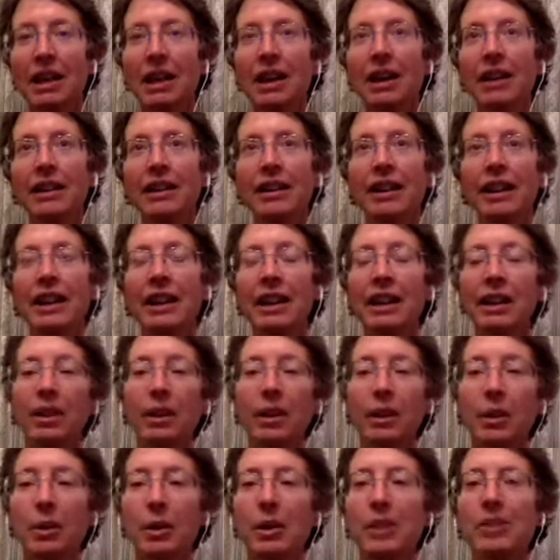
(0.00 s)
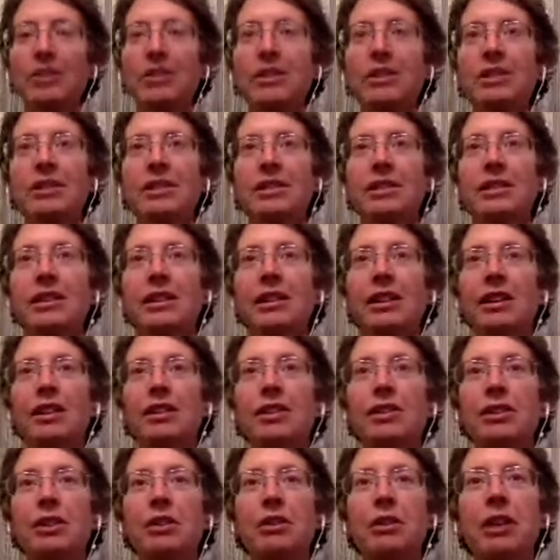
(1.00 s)
Are there any other questions that are
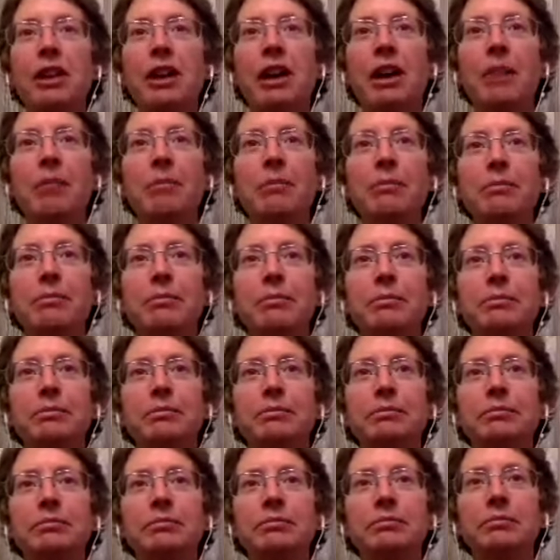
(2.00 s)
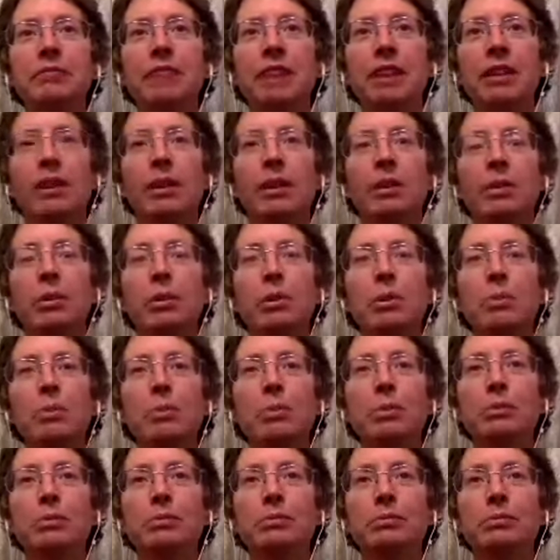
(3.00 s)
showing up in the group?